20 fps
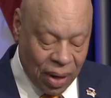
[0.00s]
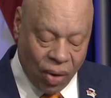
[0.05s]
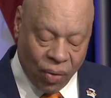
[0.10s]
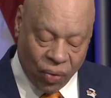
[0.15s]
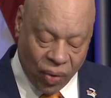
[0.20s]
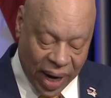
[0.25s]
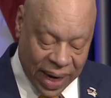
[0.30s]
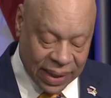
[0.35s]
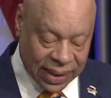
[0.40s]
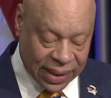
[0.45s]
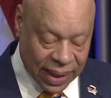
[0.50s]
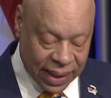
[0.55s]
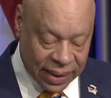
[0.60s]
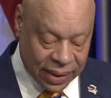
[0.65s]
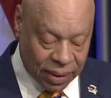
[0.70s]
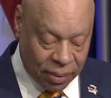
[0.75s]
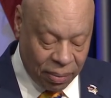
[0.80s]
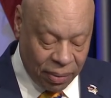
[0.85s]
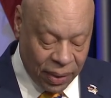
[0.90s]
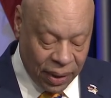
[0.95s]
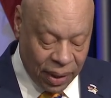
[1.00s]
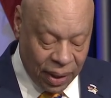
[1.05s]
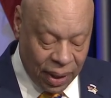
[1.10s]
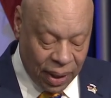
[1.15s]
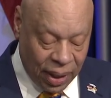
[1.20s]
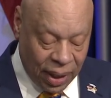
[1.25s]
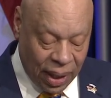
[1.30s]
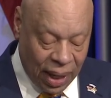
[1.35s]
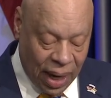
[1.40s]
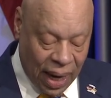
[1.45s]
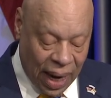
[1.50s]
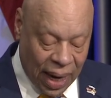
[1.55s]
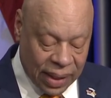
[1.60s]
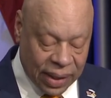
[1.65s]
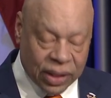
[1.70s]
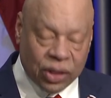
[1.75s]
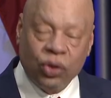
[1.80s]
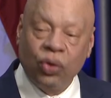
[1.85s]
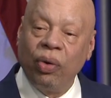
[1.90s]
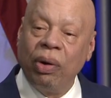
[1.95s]
racism, and
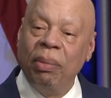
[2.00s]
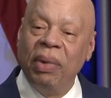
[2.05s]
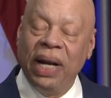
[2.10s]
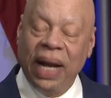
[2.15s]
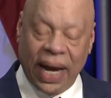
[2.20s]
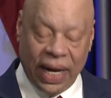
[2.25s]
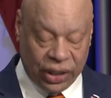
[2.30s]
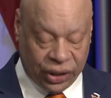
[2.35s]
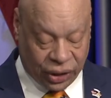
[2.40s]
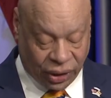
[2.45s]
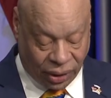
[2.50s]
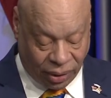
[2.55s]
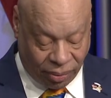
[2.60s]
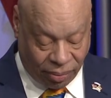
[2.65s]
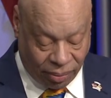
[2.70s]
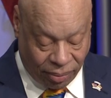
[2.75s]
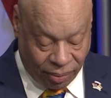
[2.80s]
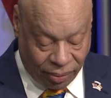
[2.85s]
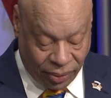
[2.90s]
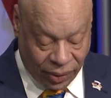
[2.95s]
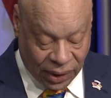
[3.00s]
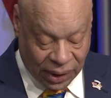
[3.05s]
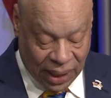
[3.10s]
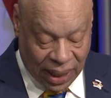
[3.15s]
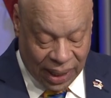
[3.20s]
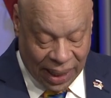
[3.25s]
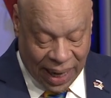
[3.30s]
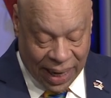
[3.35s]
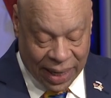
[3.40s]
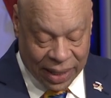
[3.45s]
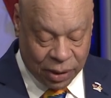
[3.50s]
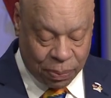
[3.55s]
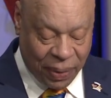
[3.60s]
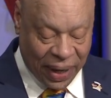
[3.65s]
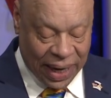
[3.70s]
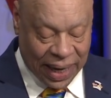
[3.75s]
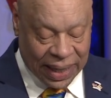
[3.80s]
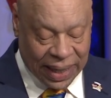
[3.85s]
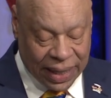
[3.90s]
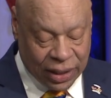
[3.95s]
discrimination that has
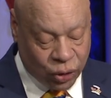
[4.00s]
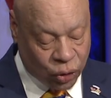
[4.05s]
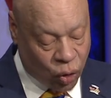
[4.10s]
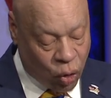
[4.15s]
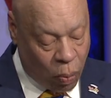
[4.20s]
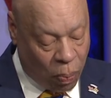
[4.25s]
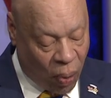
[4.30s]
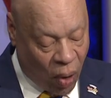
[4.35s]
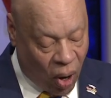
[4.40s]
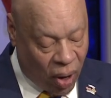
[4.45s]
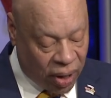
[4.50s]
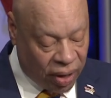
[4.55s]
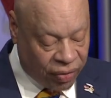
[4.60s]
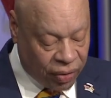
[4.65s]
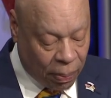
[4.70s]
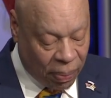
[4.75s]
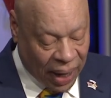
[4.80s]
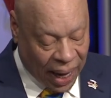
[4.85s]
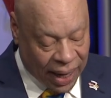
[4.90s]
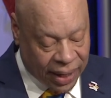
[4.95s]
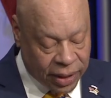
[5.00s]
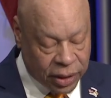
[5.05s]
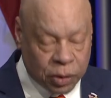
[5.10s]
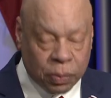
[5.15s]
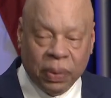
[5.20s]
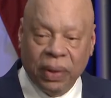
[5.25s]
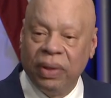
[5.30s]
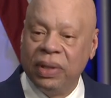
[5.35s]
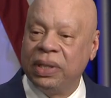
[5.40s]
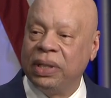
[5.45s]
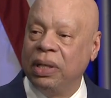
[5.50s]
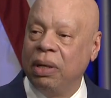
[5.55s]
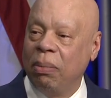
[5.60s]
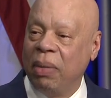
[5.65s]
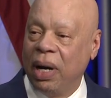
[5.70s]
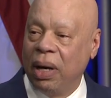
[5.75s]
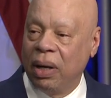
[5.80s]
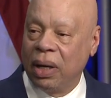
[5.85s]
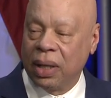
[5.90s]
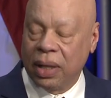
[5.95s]
been an integral part of the Black experience in
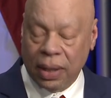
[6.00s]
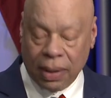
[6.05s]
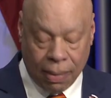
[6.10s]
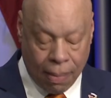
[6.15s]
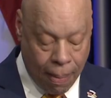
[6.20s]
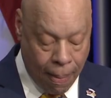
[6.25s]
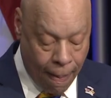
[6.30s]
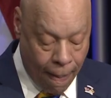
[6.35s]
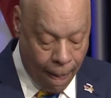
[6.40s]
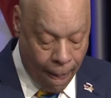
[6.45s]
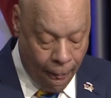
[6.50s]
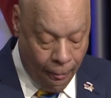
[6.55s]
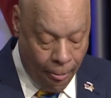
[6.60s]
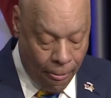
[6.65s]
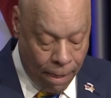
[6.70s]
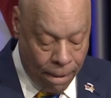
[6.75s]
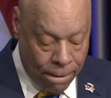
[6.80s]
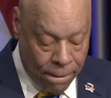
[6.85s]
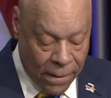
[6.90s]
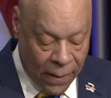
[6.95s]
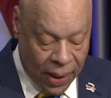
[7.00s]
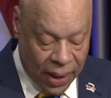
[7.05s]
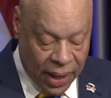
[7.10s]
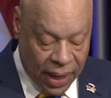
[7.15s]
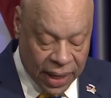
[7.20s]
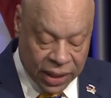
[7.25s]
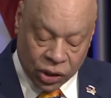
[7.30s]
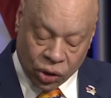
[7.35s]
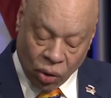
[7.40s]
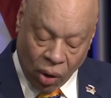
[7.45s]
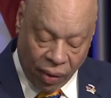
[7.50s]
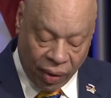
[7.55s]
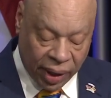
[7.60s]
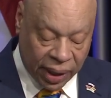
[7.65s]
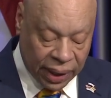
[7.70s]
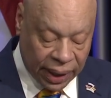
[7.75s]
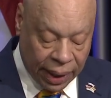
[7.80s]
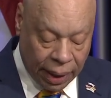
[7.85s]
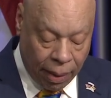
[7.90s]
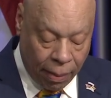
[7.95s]
America.
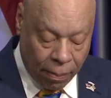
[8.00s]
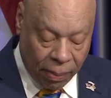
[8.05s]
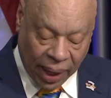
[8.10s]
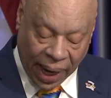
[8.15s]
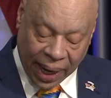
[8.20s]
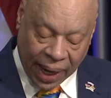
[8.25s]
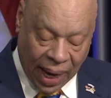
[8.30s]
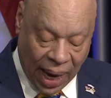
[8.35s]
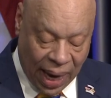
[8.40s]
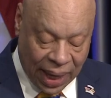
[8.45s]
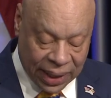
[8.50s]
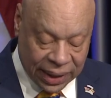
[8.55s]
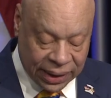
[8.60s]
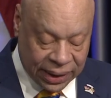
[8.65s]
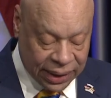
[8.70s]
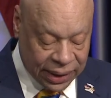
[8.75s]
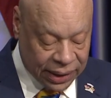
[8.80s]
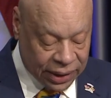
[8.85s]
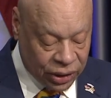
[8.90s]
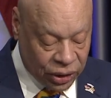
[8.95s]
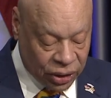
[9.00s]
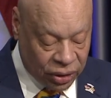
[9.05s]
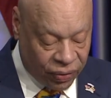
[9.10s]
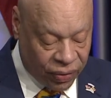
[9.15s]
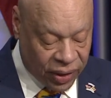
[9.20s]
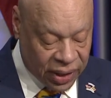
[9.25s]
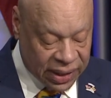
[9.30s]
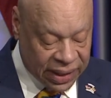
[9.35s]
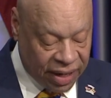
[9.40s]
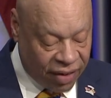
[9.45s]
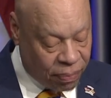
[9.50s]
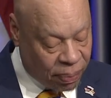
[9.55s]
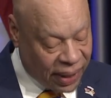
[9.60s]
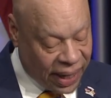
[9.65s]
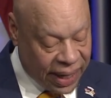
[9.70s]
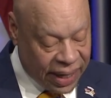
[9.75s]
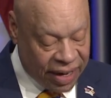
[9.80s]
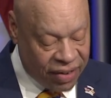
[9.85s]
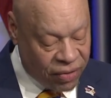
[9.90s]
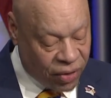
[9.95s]
Historically, Black colleges and universities have
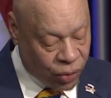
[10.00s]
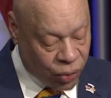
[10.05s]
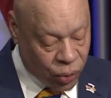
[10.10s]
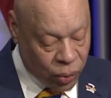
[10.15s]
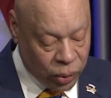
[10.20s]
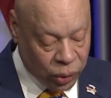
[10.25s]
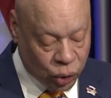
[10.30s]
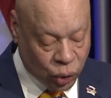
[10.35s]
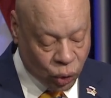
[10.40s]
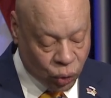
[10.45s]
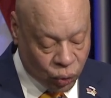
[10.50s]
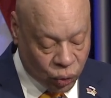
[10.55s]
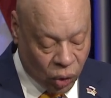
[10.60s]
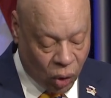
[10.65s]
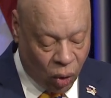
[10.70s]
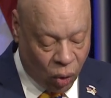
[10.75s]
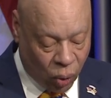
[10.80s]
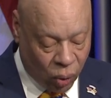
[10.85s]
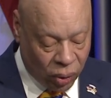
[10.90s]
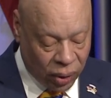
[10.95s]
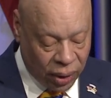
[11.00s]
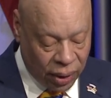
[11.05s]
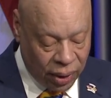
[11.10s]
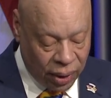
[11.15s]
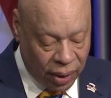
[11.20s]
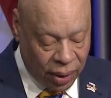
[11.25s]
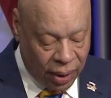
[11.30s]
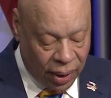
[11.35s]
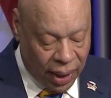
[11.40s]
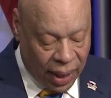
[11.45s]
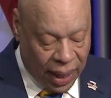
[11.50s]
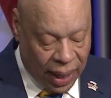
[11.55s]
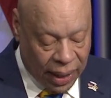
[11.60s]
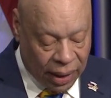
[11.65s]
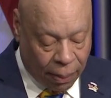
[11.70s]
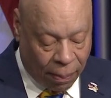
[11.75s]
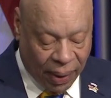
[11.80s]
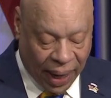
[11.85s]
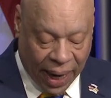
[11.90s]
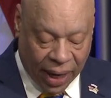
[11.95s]
played a crucial role in the
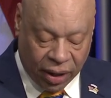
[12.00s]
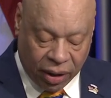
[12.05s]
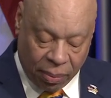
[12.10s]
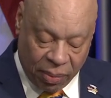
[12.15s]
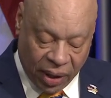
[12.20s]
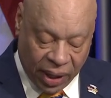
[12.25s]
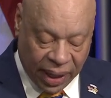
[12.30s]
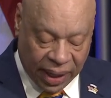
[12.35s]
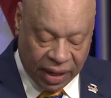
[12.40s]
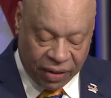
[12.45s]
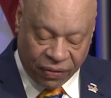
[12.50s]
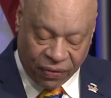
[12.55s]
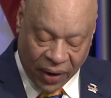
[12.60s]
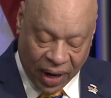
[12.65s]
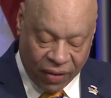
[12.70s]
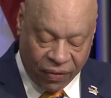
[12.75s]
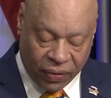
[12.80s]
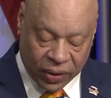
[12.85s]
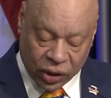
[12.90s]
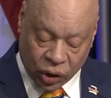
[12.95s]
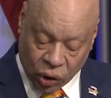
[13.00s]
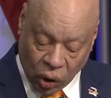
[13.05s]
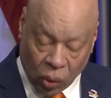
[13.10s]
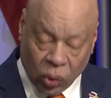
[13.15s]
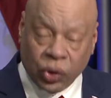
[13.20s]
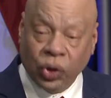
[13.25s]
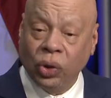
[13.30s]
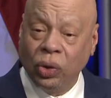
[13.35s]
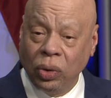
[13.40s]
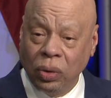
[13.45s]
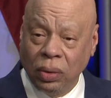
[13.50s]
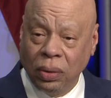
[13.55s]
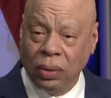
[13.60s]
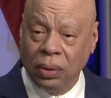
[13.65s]
Black community fight for social,